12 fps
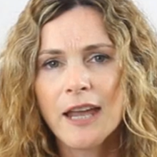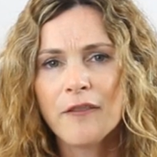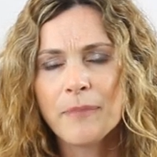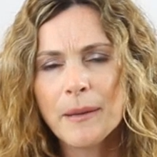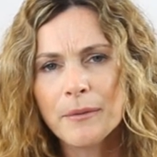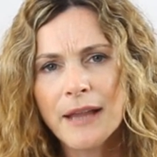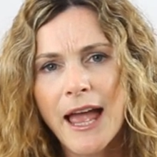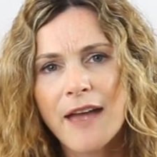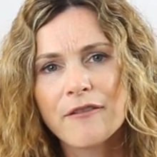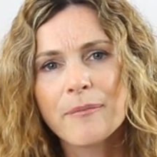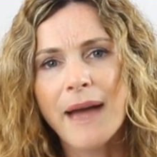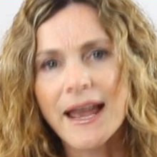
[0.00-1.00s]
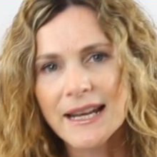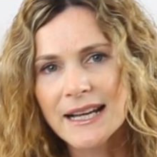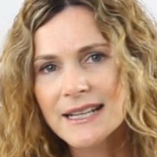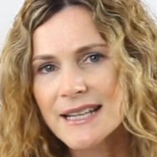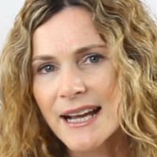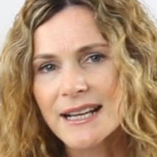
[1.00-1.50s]
If people have a
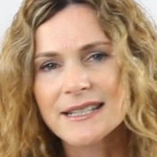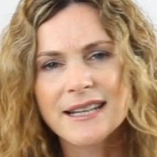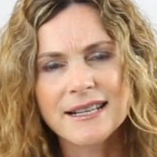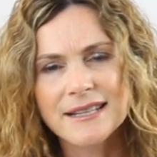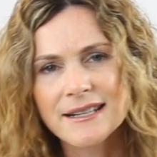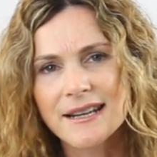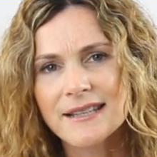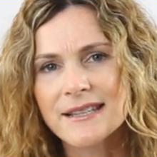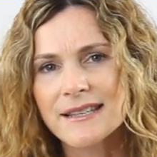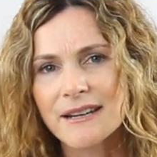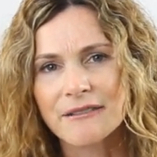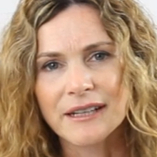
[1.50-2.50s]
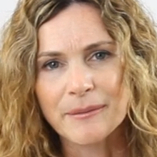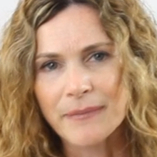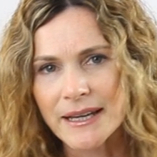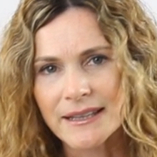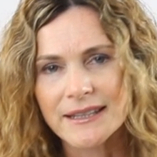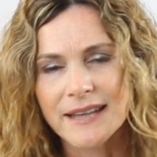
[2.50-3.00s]
panic attack, it doesn't necessarily
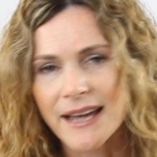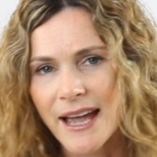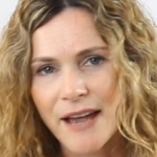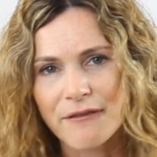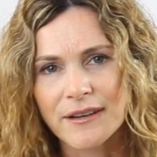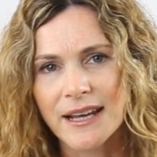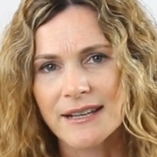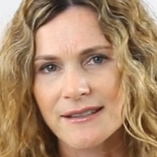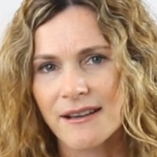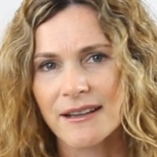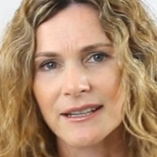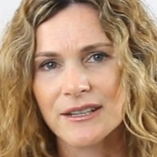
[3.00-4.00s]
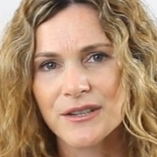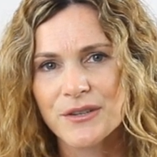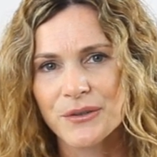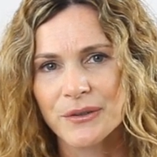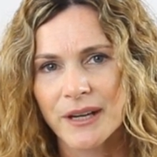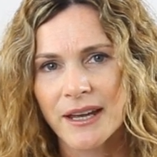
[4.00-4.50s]
mean that they have an anxiety
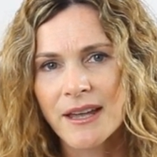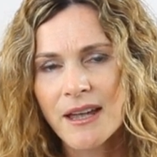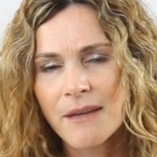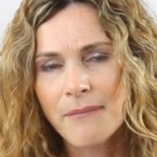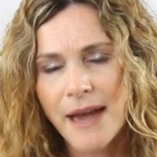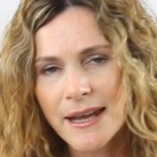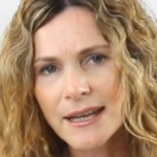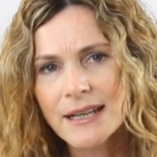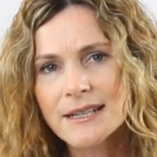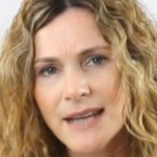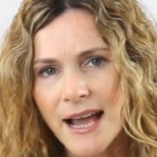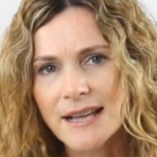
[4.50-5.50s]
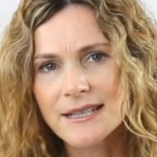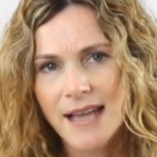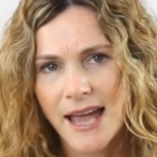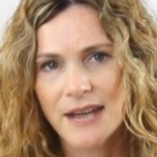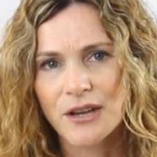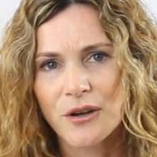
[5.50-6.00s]
disorder. Panic attacks
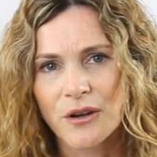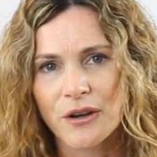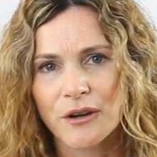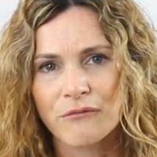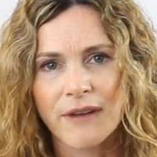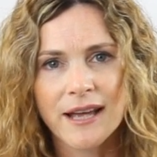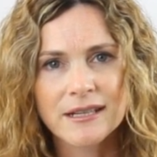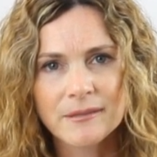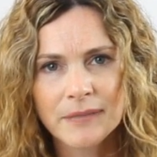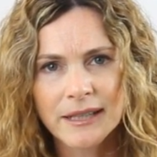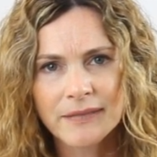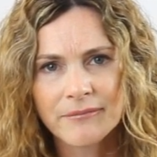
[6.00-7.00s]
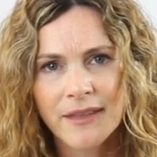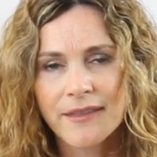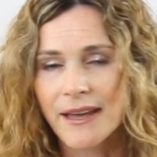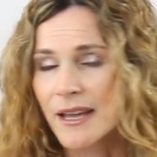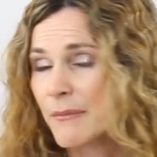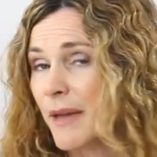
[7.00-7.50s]
can occur randomly.
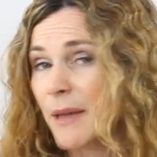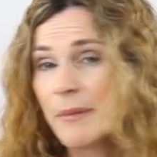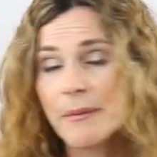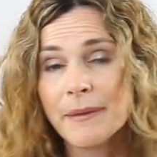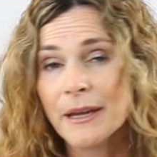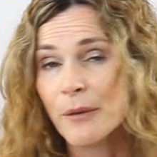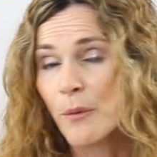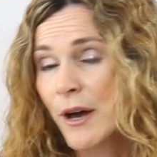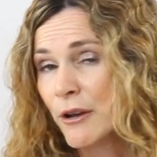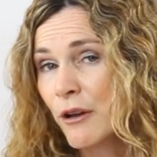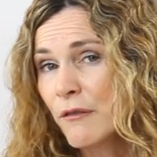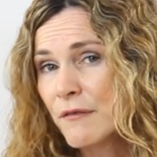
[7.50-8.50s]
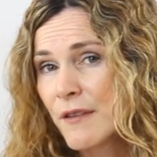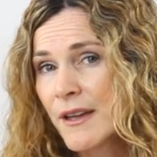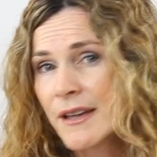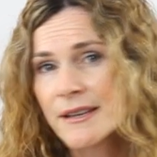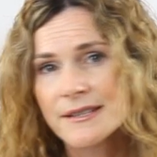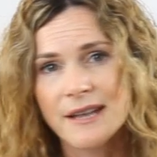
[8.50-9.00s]
They can maybe be a one-off.
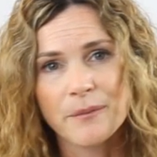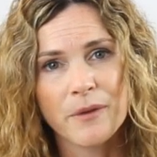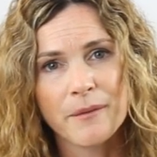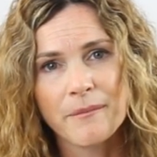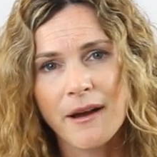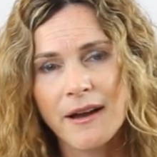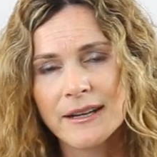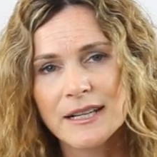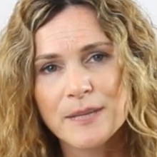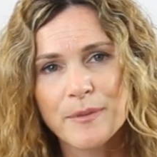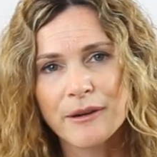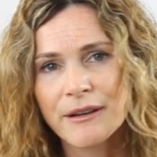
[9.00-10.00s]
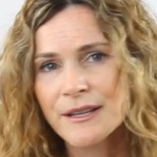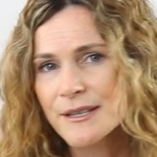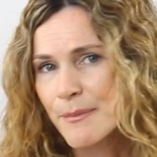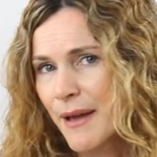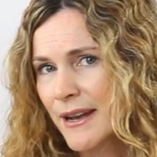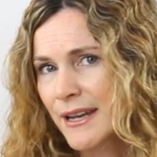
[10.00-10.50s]
Someone might experience
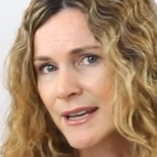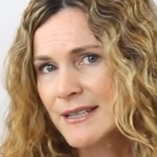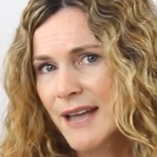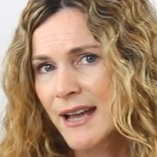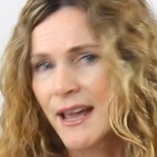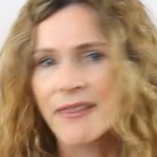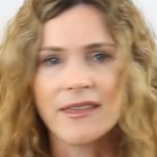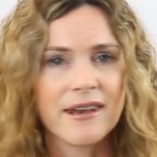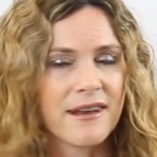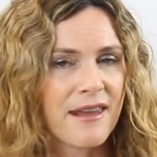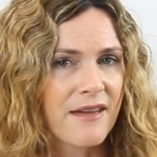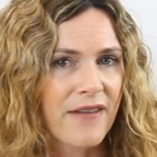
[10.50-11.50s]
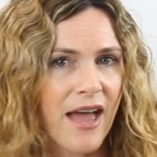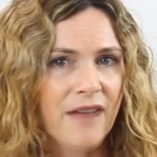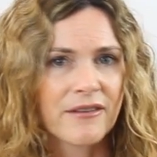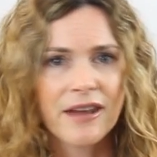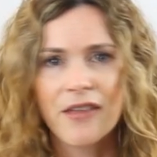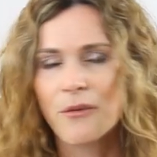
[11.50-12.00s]
a panic attack and then never have
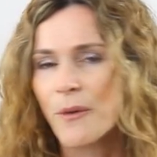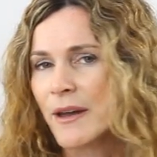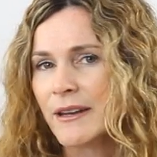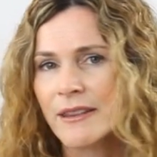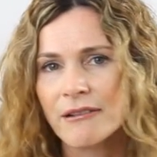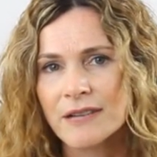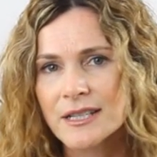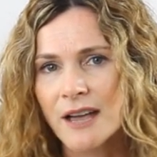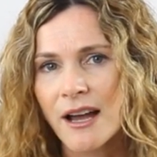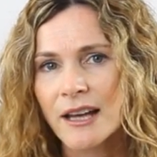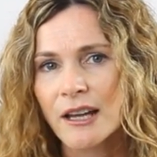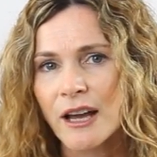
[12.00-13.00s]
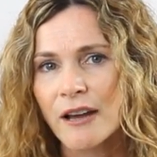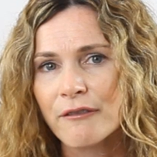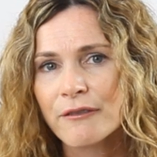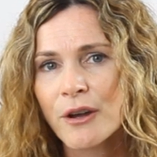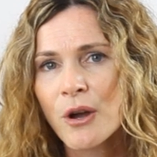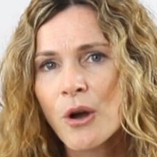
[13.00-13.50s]
another one in their entire
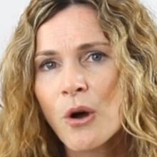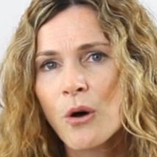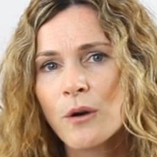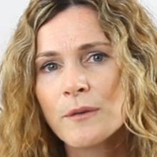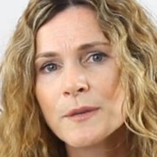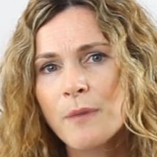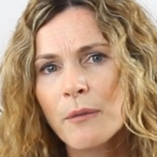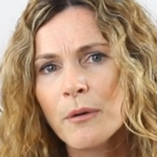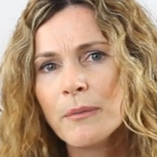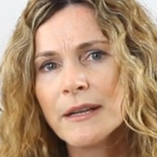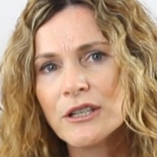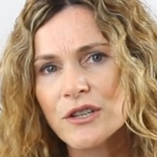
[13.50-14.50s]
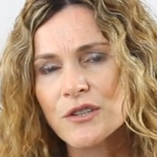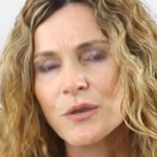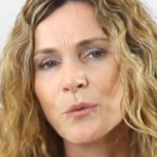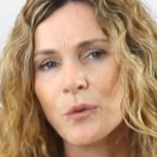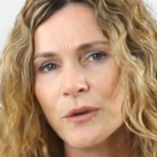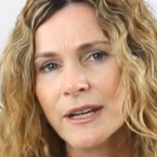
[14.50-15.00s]
life. Or it's probably just a
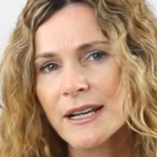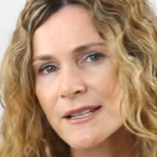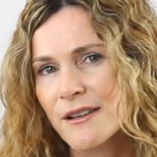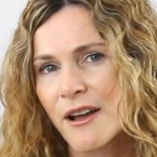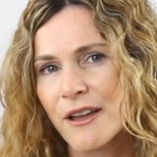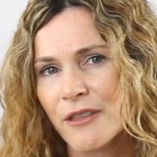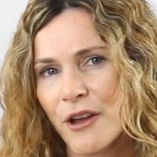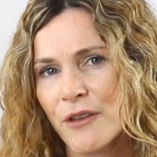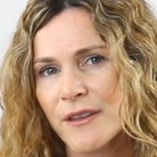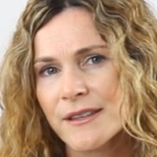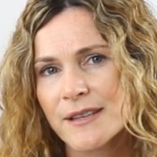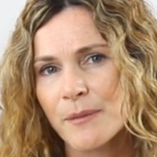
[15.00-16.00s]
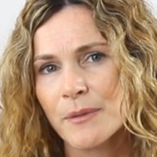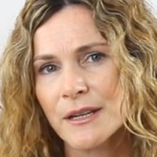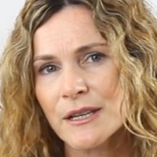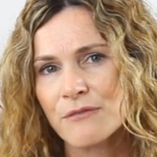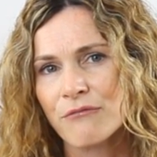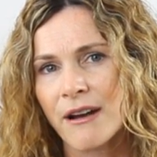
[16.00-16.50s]
warning sign though that
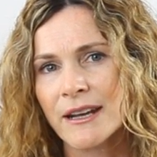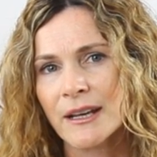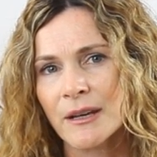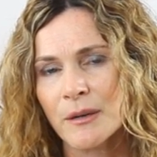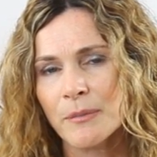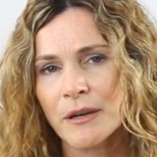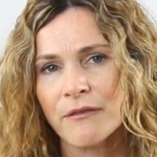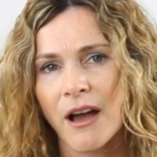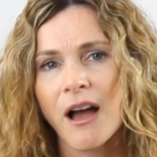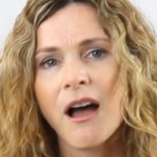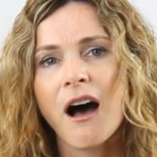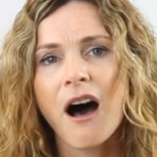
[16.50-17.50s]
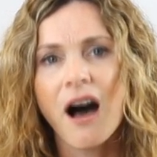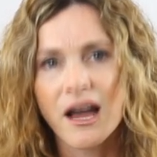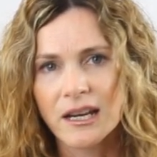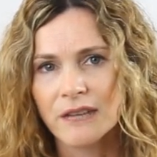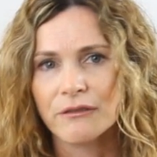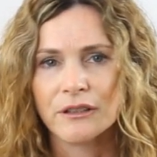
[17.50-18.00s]
somebody's running at a bit of a high
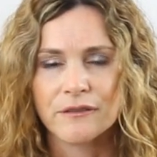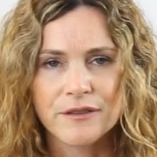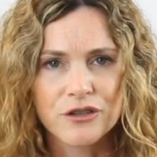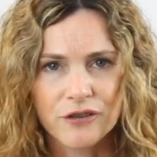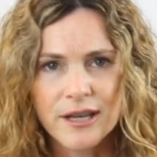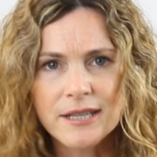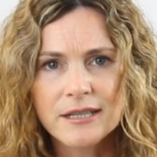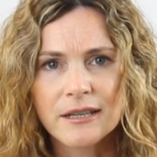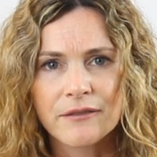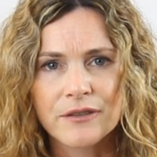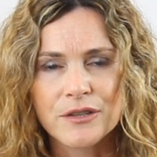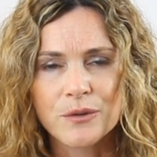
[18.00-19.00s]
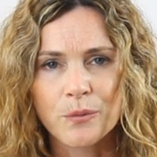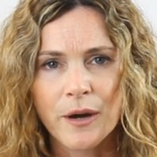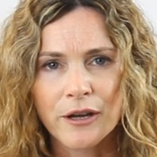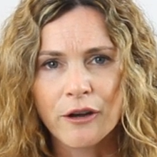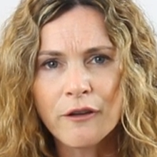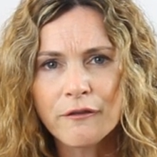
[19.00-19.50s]
level of stress if it's a
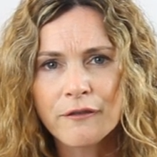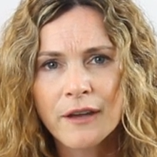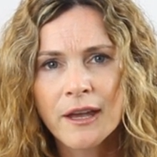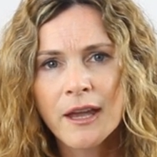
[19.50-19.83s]
one-off.